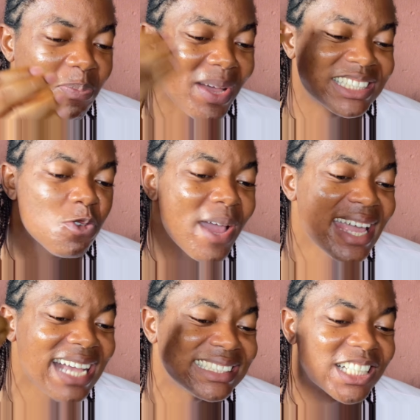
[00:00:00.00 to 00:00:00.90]
person wey
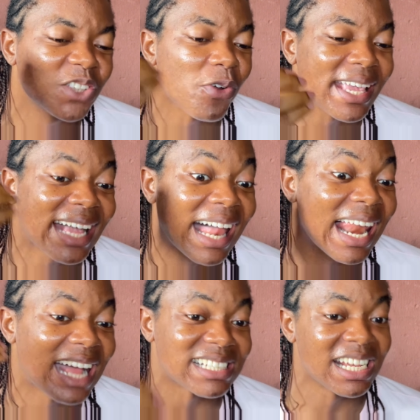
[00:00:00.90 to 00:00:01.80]
get sense for Ika
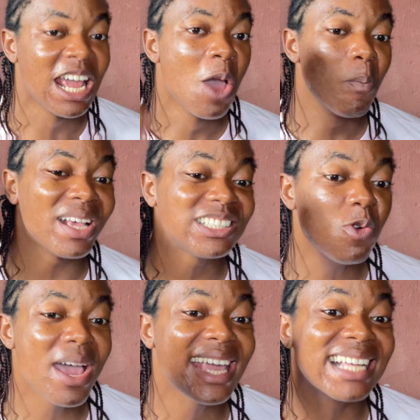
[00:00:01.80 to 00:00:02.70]
land, person
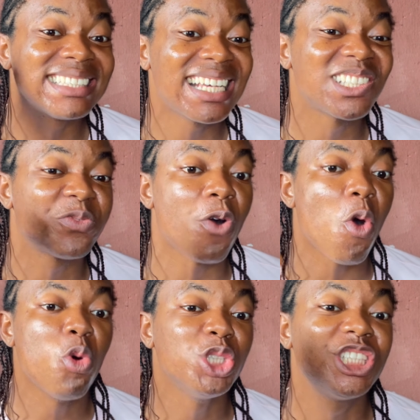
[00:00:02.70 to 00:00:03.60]
wey get sense for
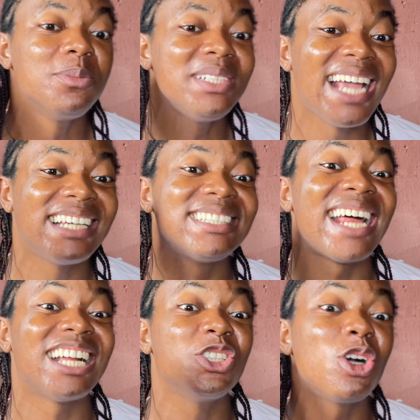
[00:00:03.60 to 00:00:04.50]
Oshimiri and
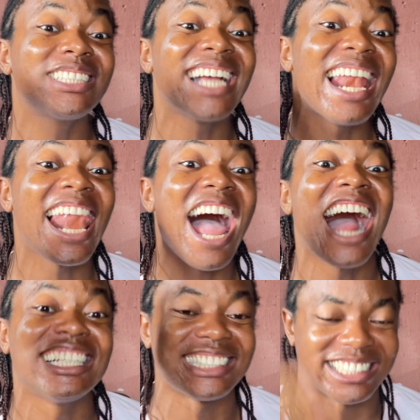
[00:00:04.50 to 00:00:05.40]
Danyocha
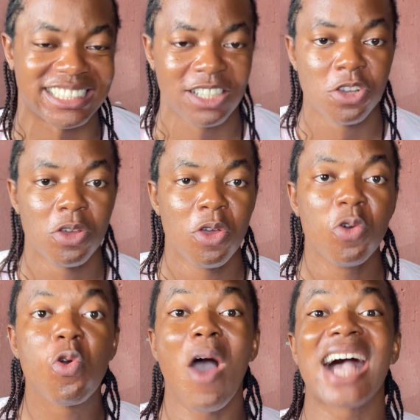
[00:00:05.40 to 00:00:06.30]
land
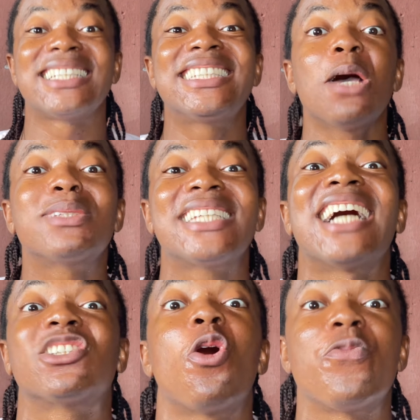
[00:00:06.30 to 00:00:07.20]
go accept
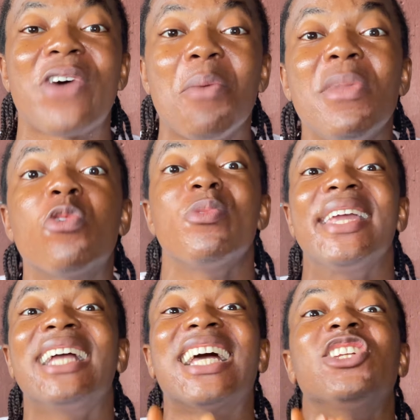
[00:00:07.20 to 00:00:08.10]
that offer, make we
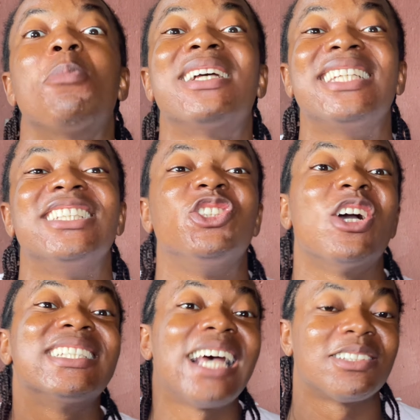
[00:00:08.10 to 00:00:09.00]
get Anioma state
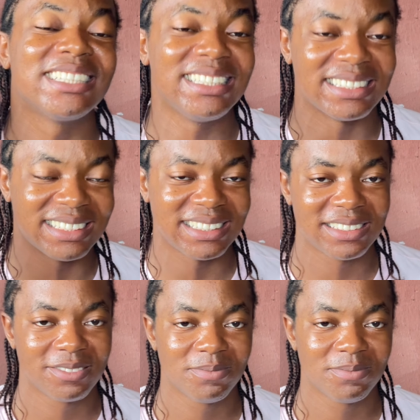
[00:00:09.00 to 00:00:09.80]
join southeast.